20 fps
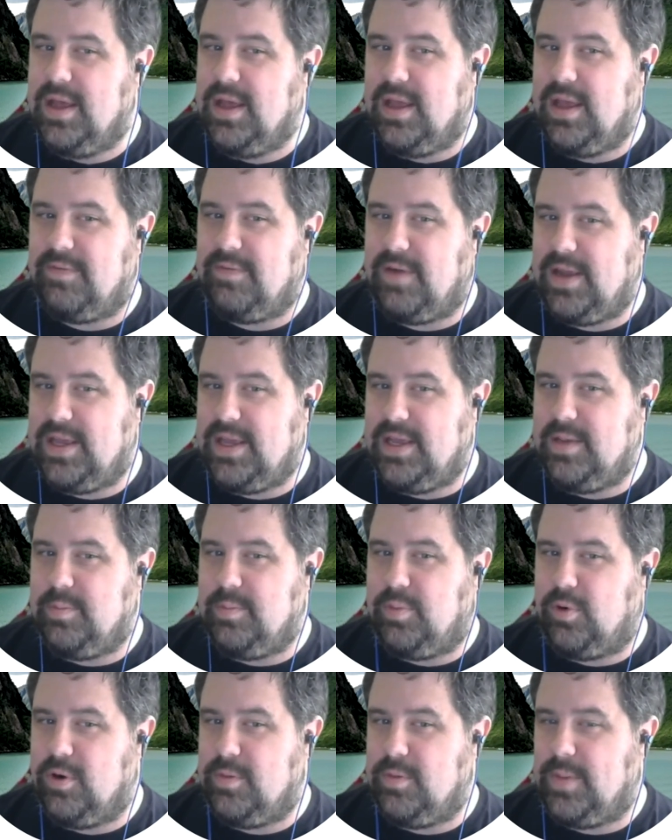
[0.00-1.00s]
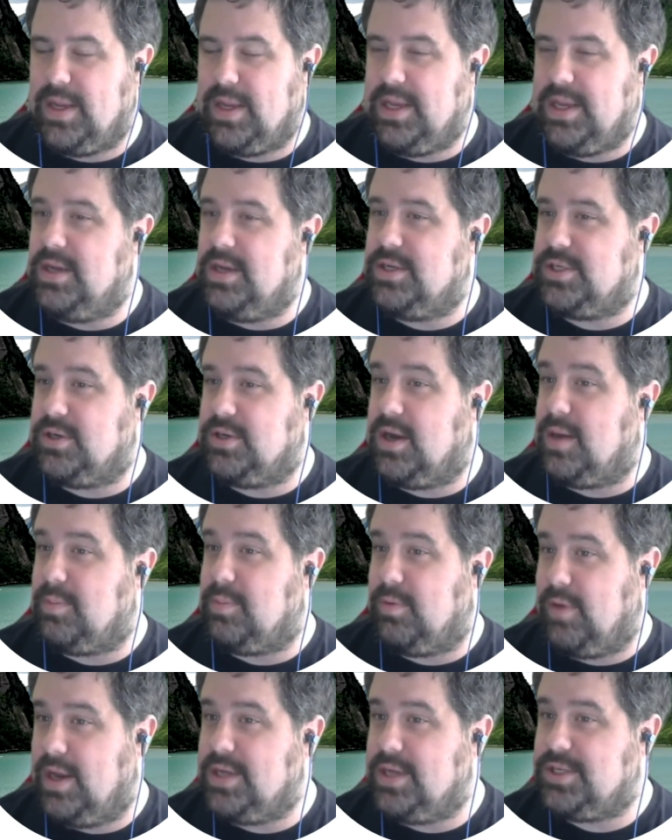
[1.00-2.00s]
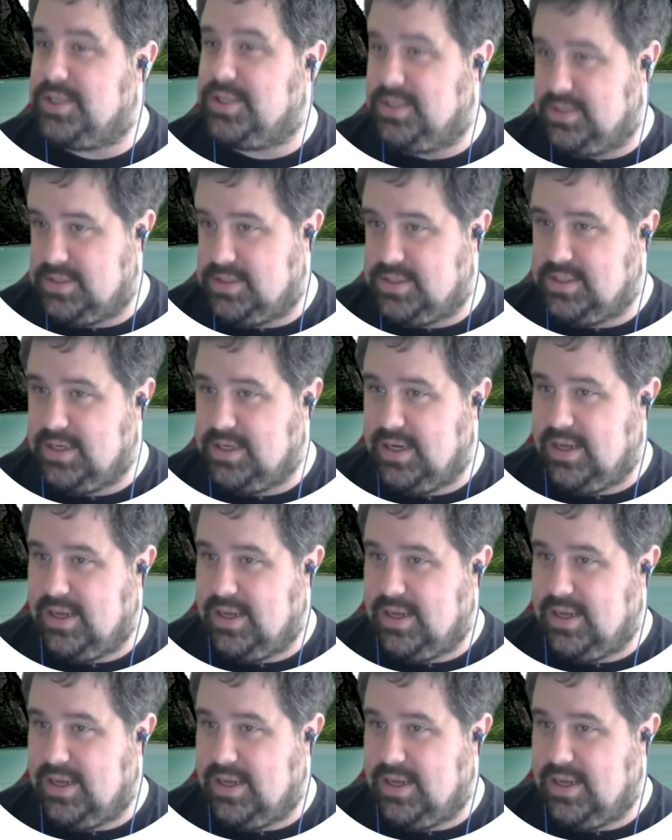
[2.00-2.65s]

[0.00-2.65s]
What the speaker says: If I import my integer operations,